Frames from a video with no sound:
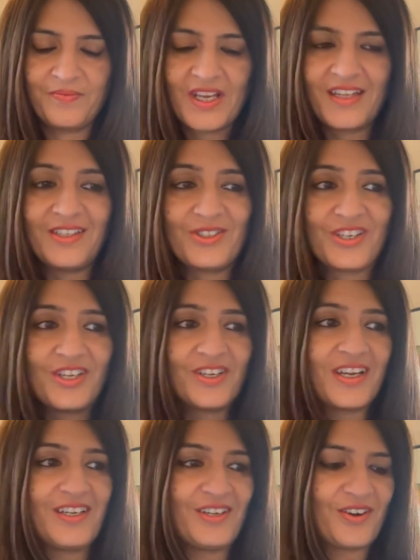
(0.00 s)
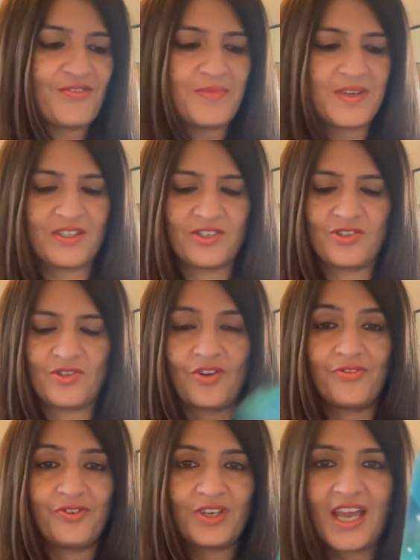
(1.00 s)
I think today you're getting a lot of messages, all
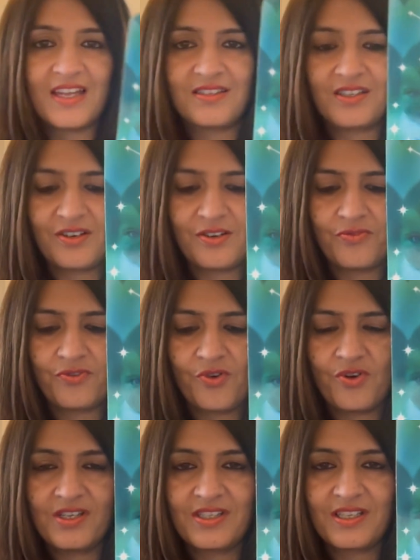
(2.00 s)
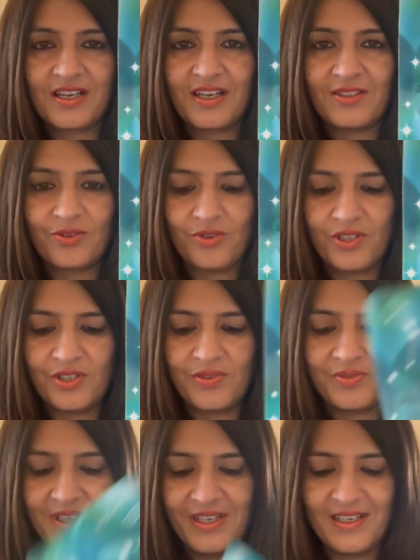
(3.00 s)
of you. Cancer, of course, I told you.
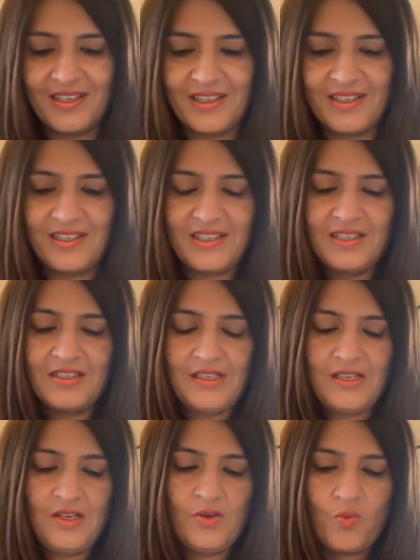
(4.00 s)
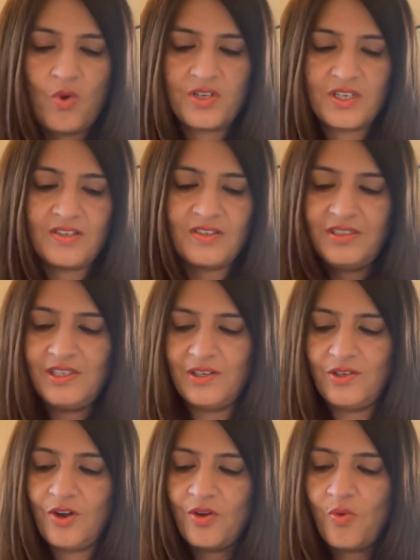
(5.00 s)
Water, a
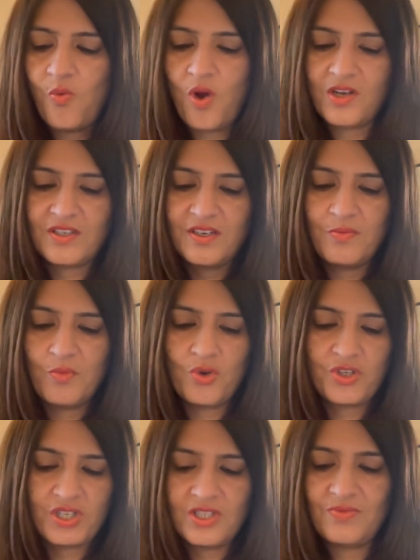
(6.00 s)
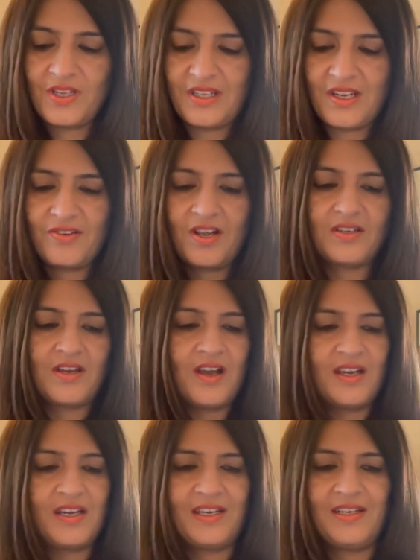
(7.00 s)
lot of water emotions when they run
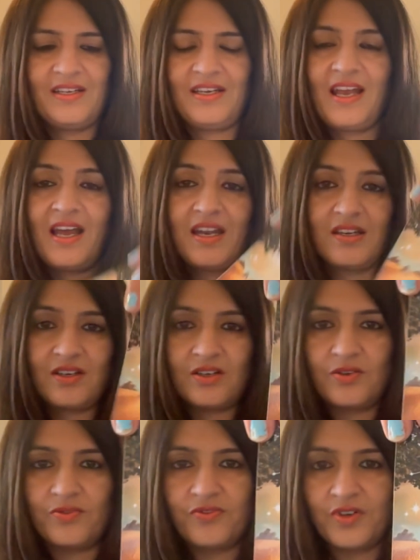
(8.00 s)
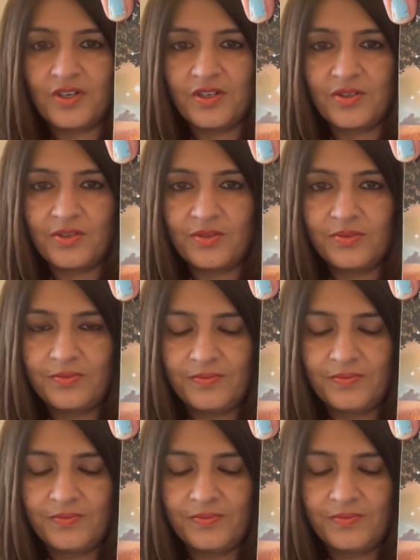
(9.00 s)
high. And a Virgo.